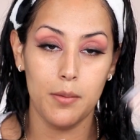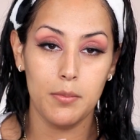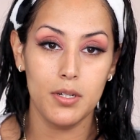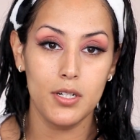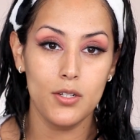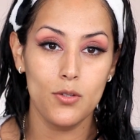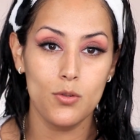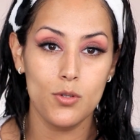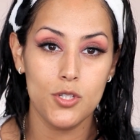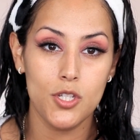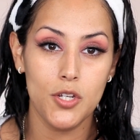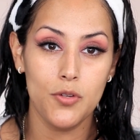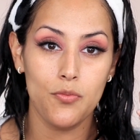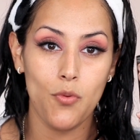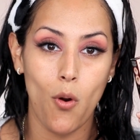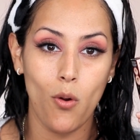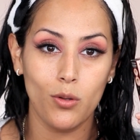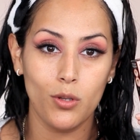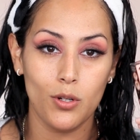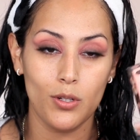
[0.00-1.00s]
I'm gonna use the
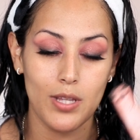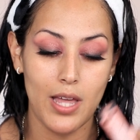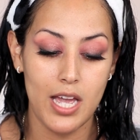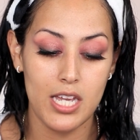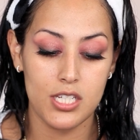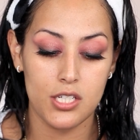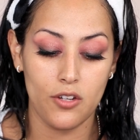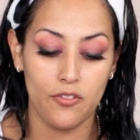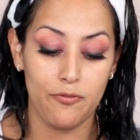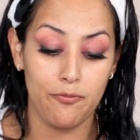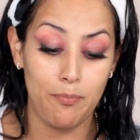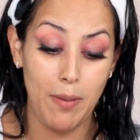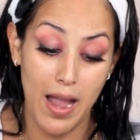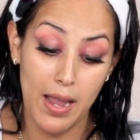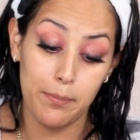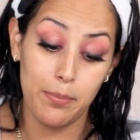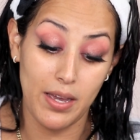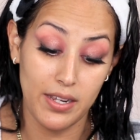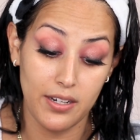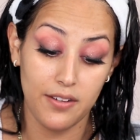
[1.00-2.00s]
Roller lash of by
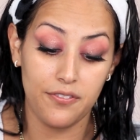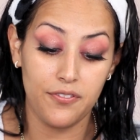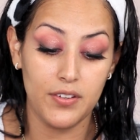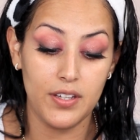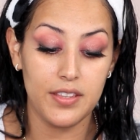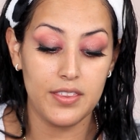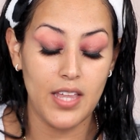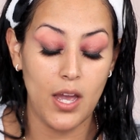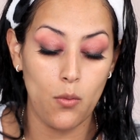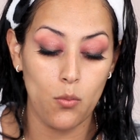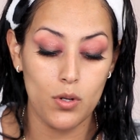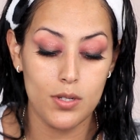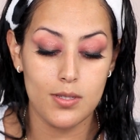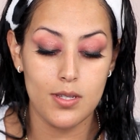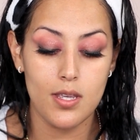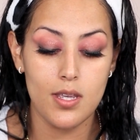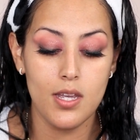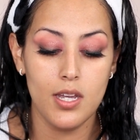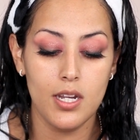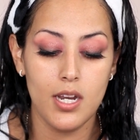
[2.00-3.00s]
Benefit that was
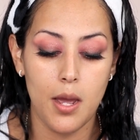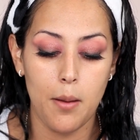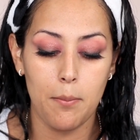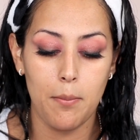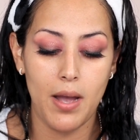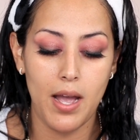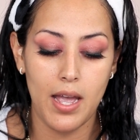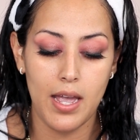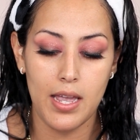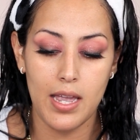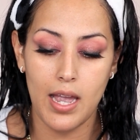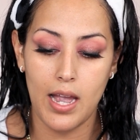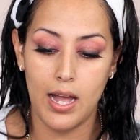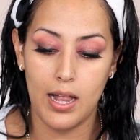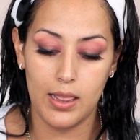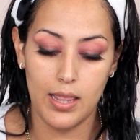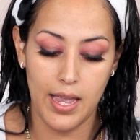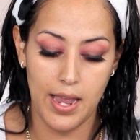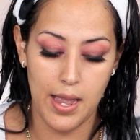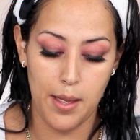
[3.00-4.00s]
in my
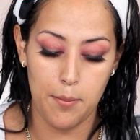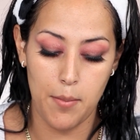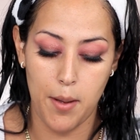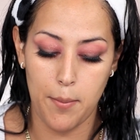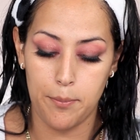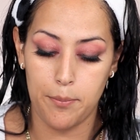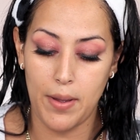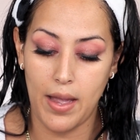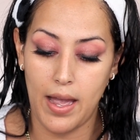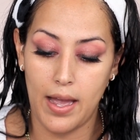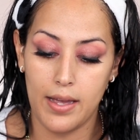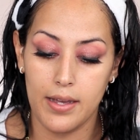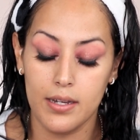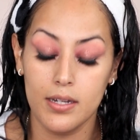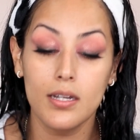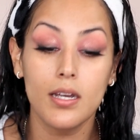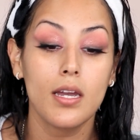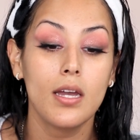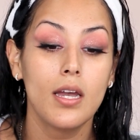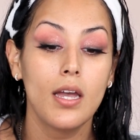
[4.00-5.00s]
glam
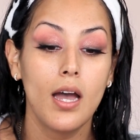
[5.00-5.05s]
bag.